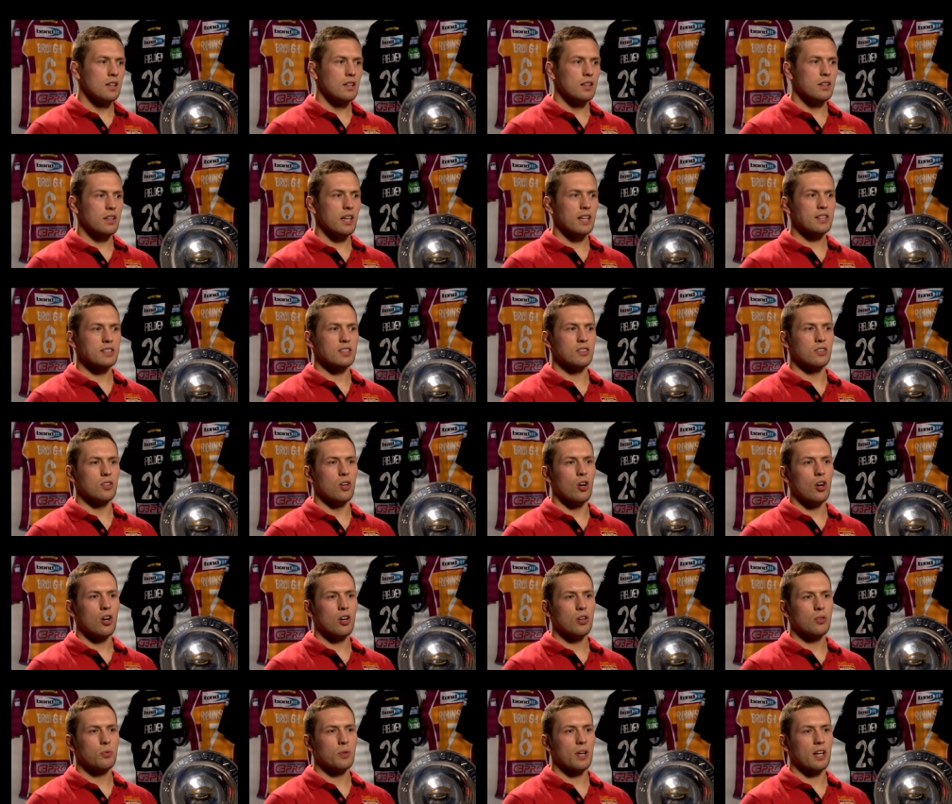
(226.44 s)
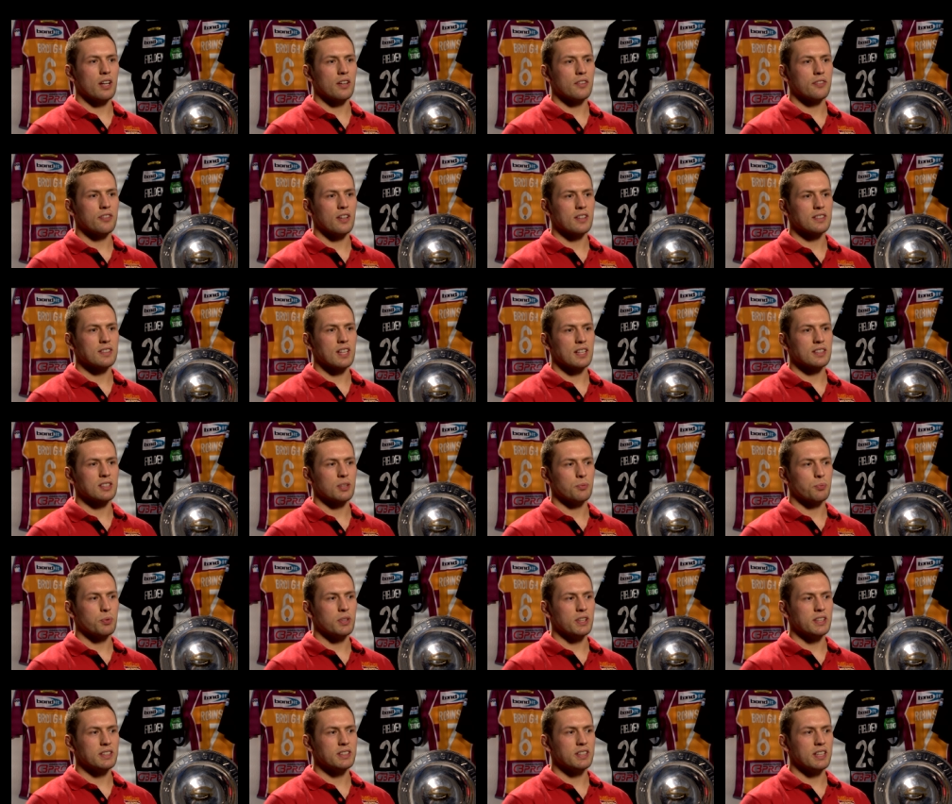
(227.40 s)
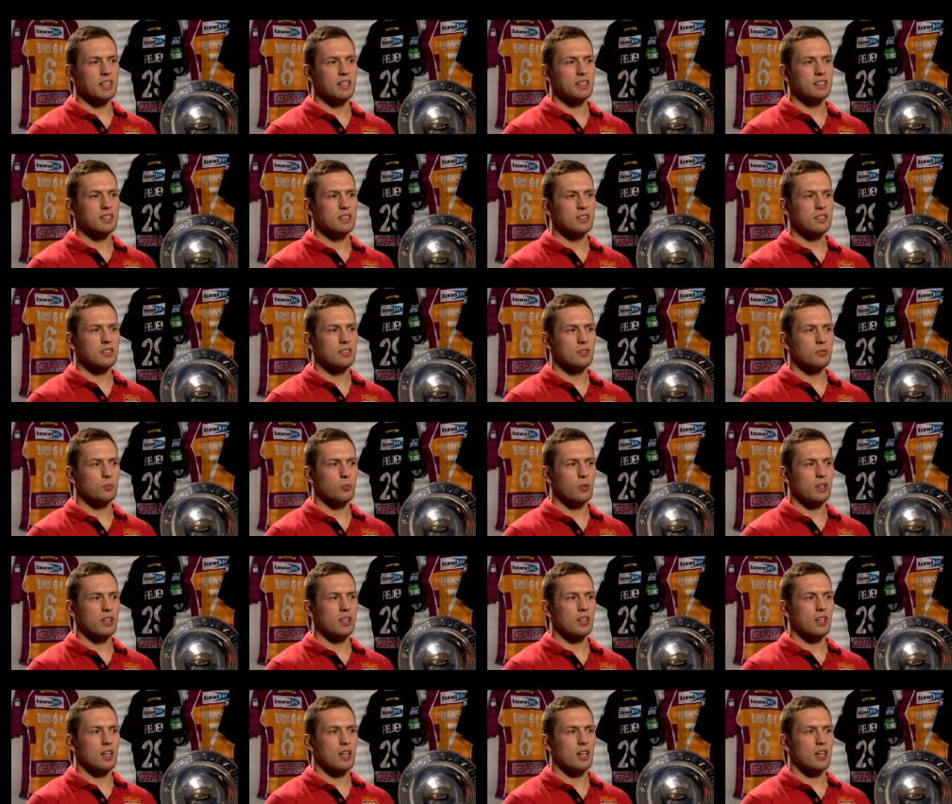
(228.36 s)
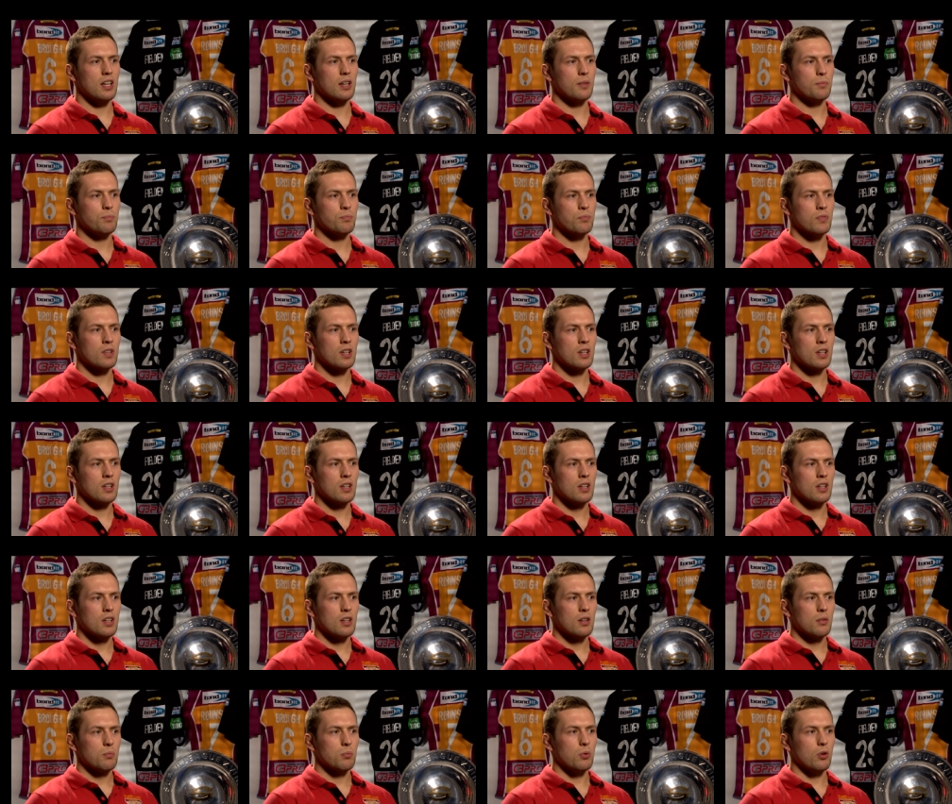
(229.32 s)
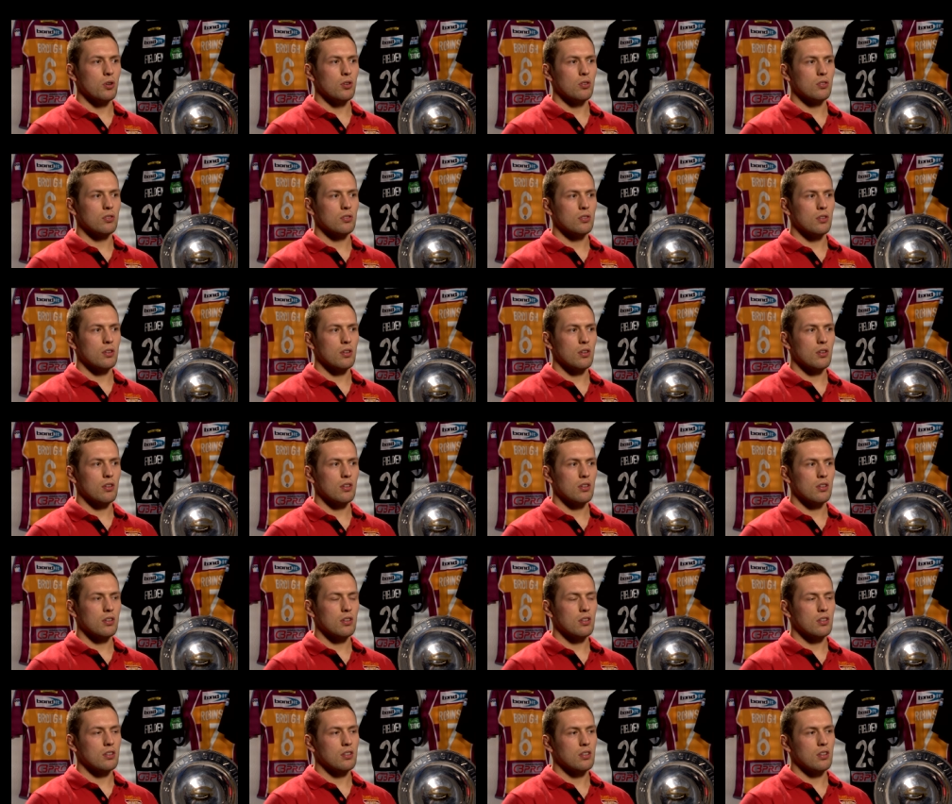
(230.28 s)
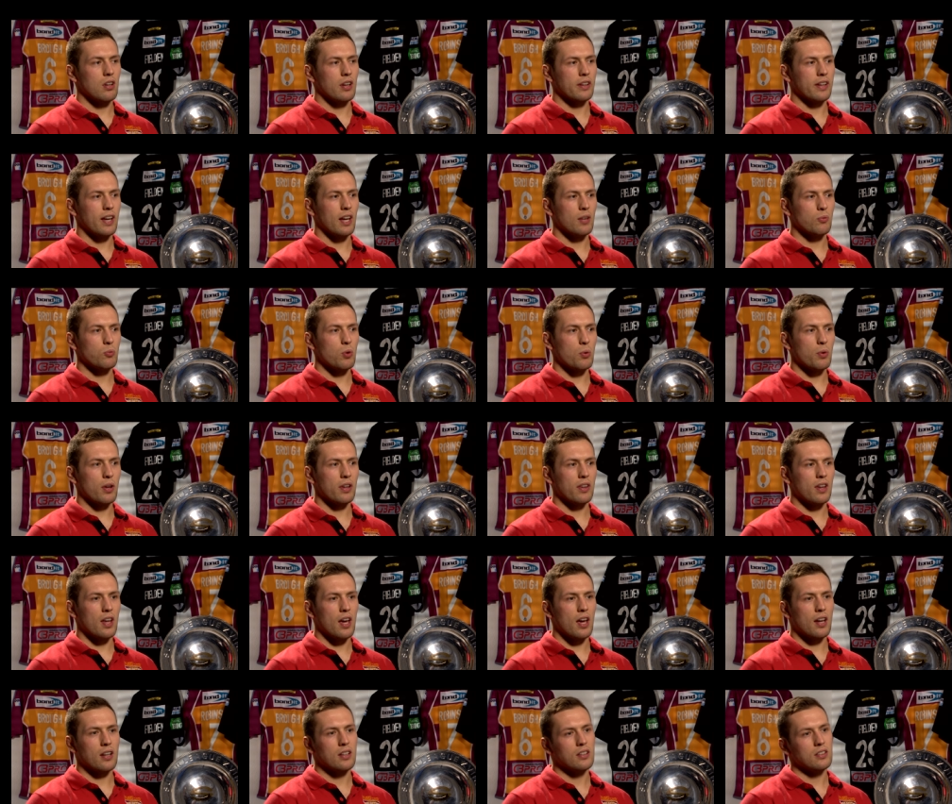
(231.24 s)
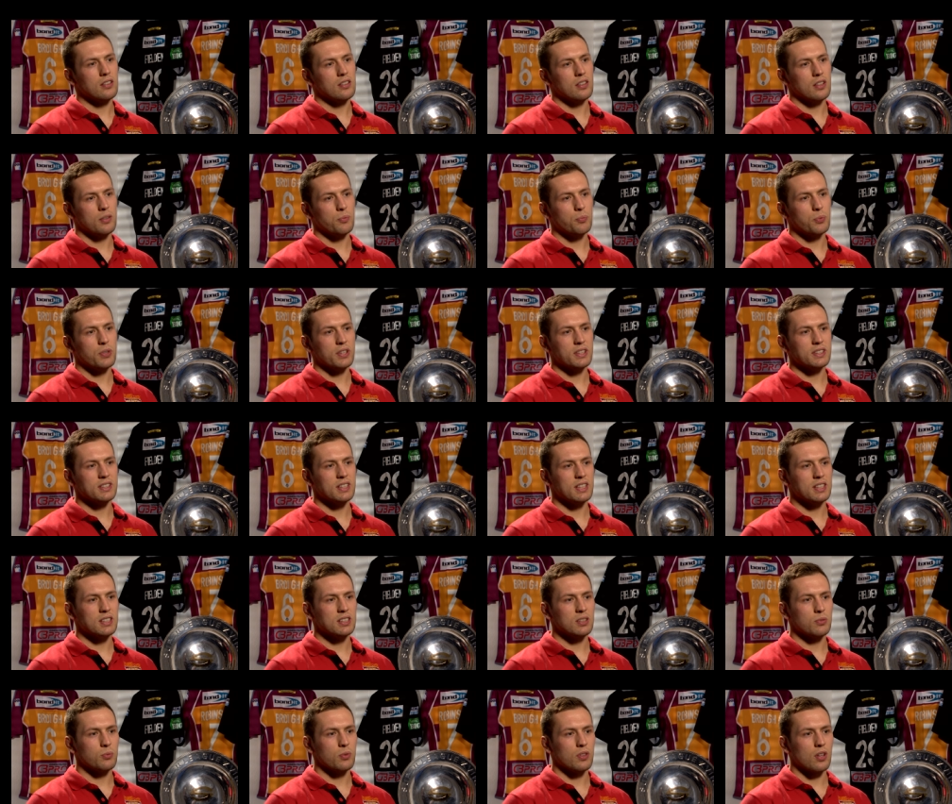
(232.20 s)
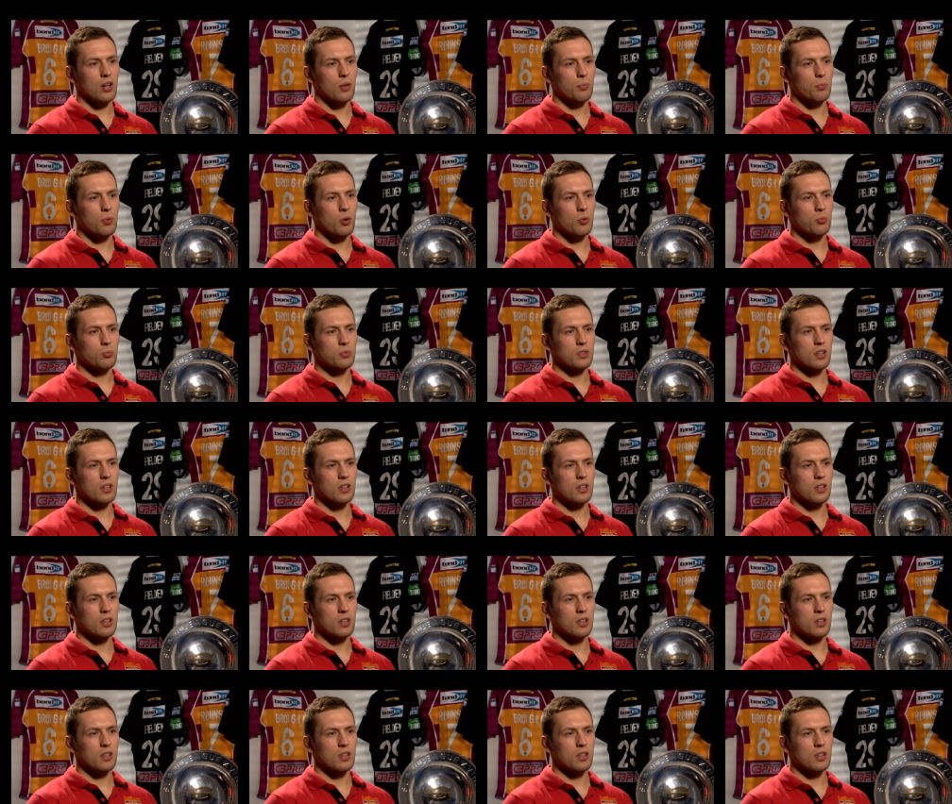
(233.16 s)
yes and no we had a fantastic pre-season we um, but again, we went there and in pre-season and we got pumped.